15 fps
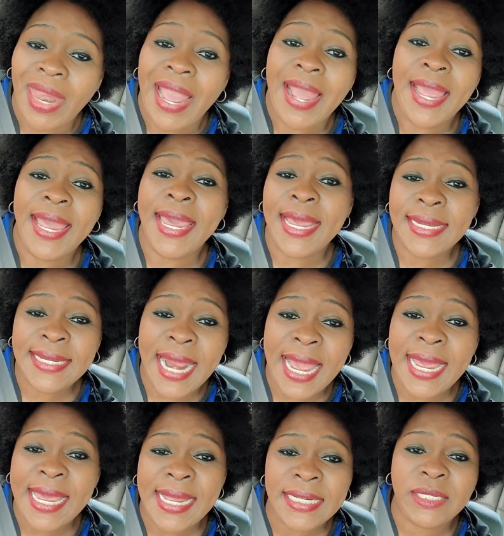He
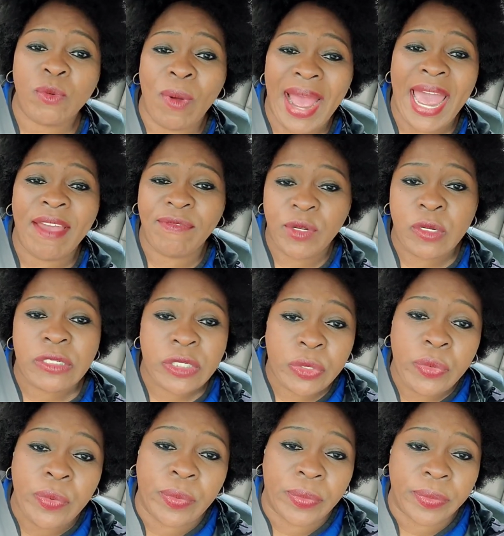take his wife to
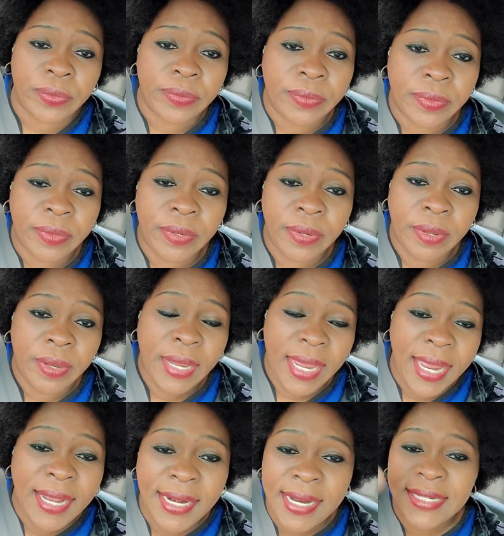school,
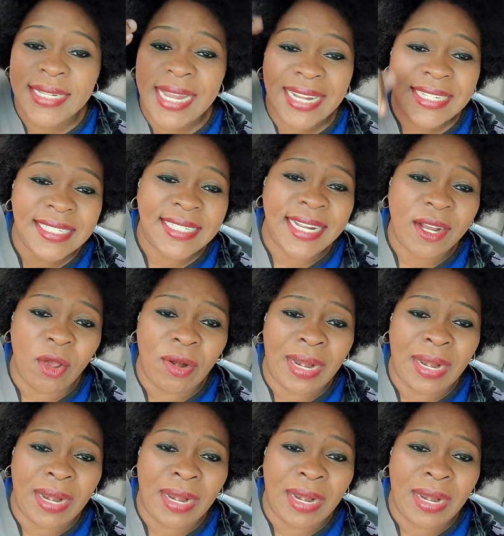English as a second